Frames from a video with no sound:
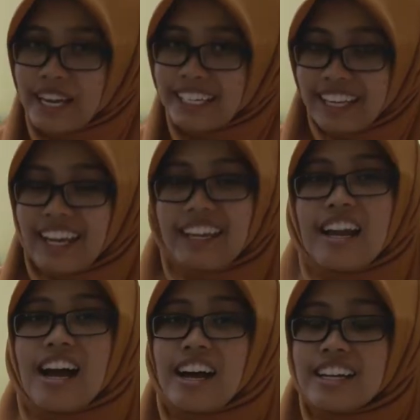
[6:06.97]
But then,
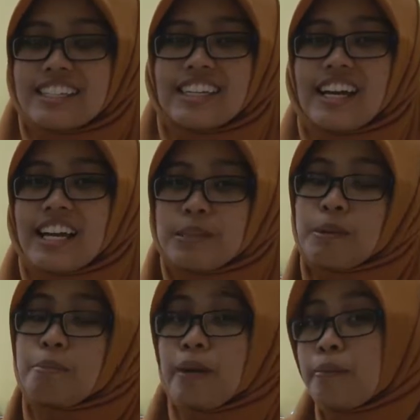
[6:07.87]
Azia has
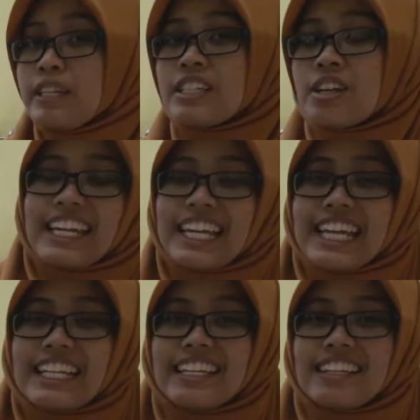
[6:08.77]
been published
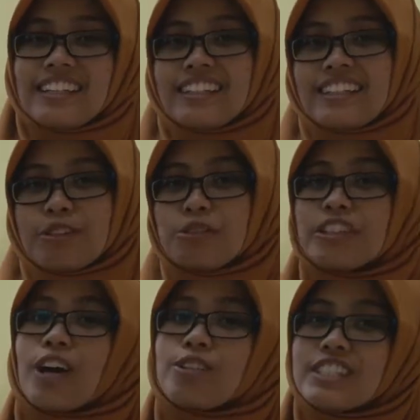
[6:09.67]
in
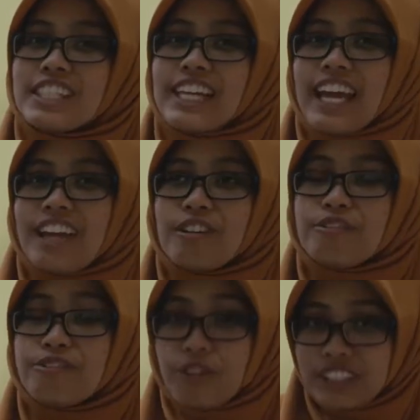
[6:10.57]

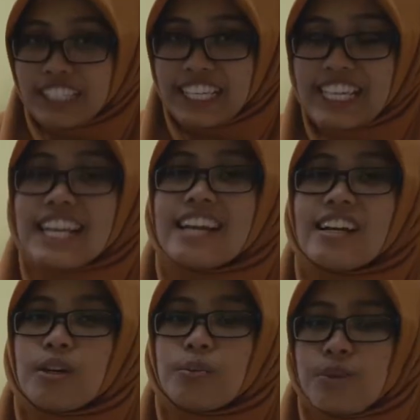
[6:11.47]
2014,
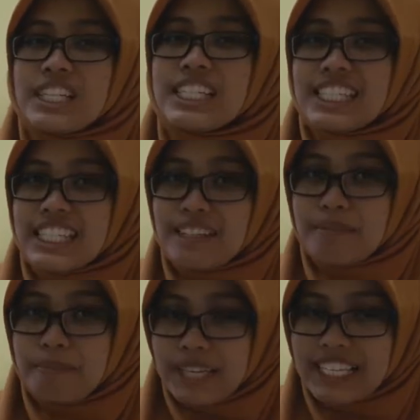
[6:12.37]
which
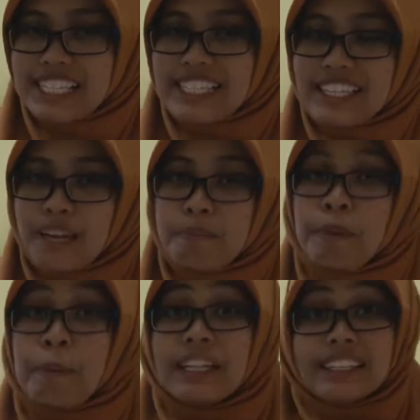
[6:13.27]
means that
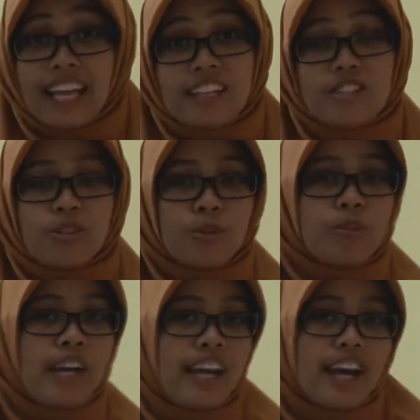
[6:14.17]
people tend to
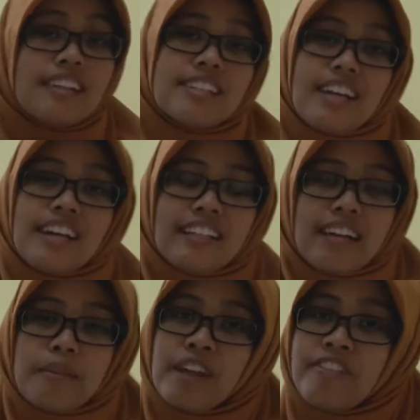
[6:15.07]
buy Azia
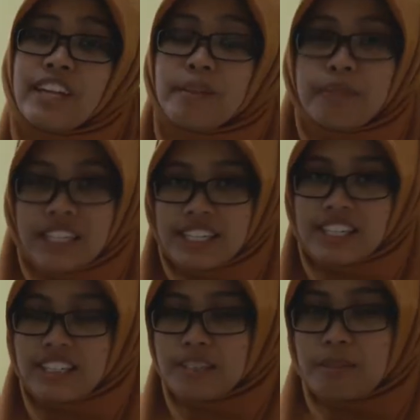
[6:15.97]
than Myvi
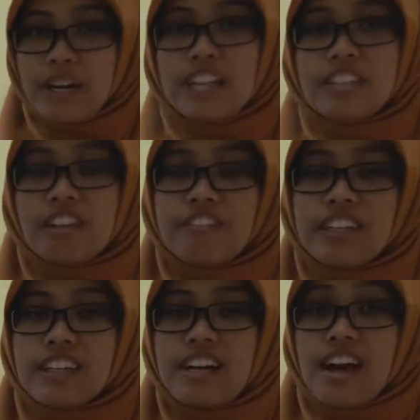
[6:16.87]
because the price of
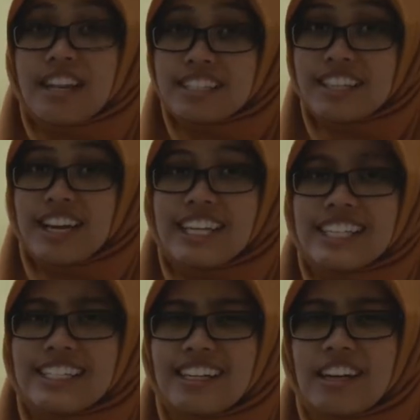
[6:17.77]
the Azia
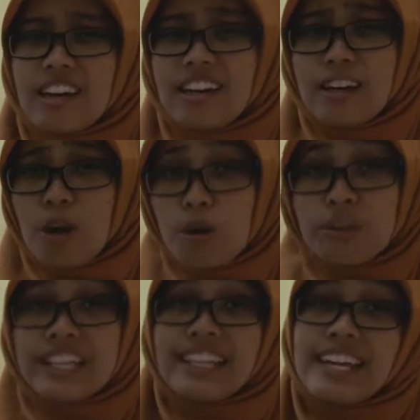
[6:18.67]
is a lot
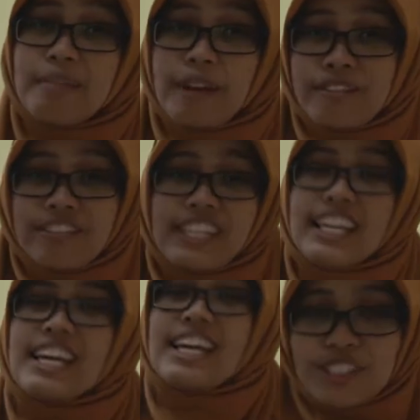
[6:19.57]
lower than Myvi.
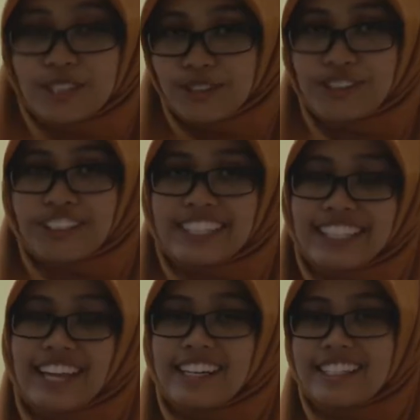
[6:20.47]
So,
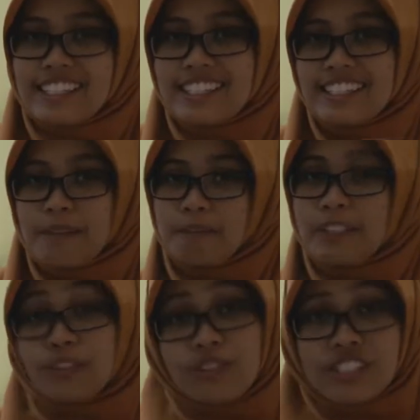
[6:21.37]
there is a
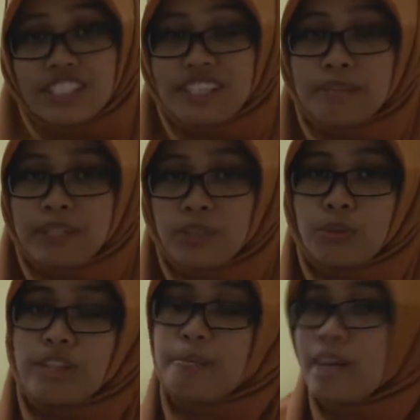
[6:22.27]
substitution
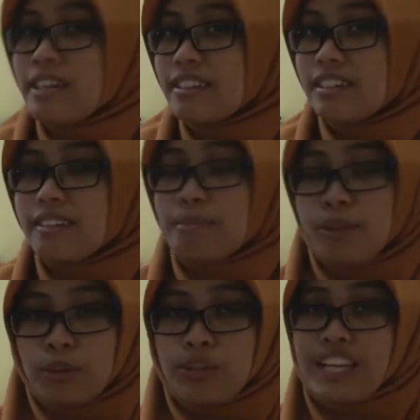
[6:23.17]
between
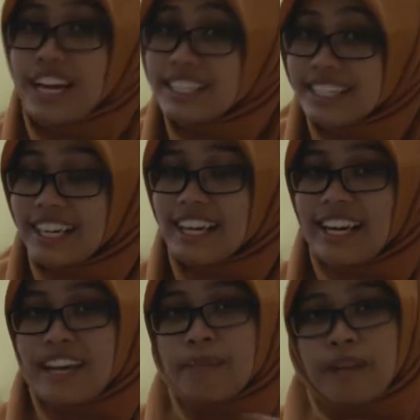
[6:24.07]
Azia
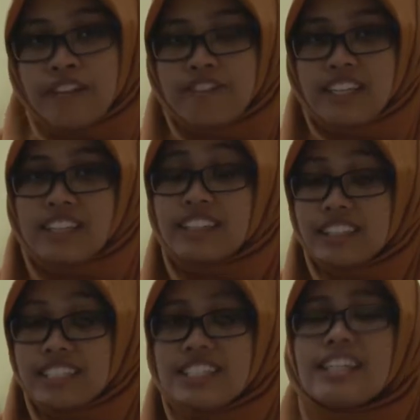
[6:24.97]
and Myvi.
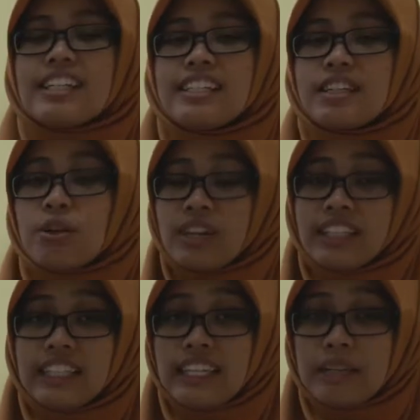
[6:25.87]
Thus, the
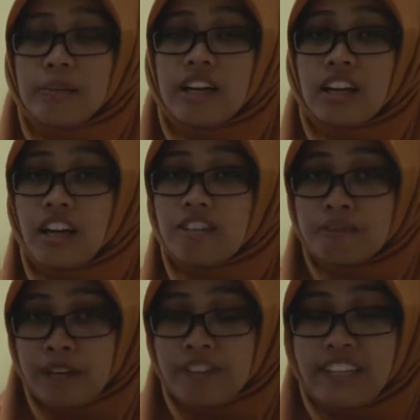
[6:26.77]
quantity demand of
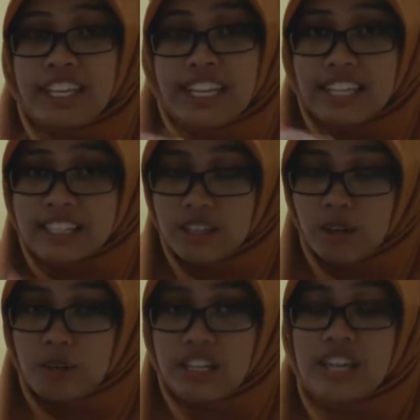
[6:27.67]
Myvi is
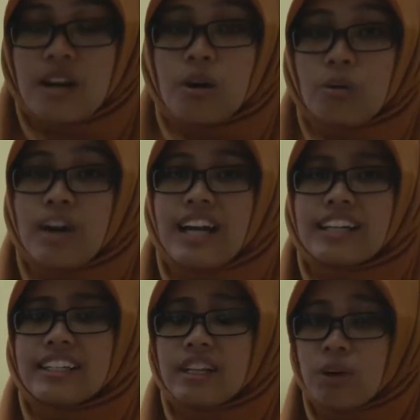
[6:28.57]
lower
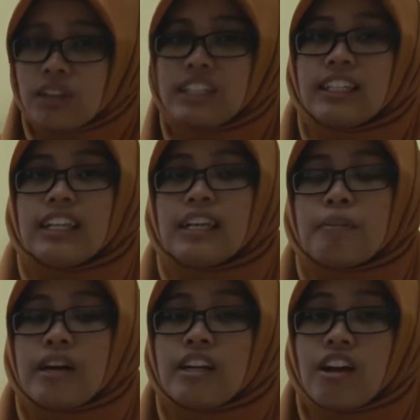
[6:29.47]
while the quantity
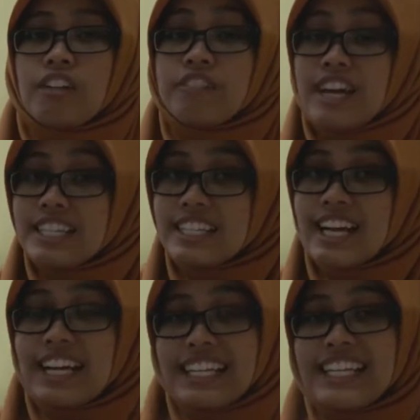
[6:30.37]
demand of Azia
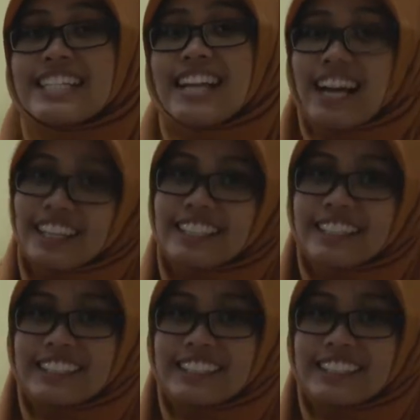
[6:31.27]
is higher.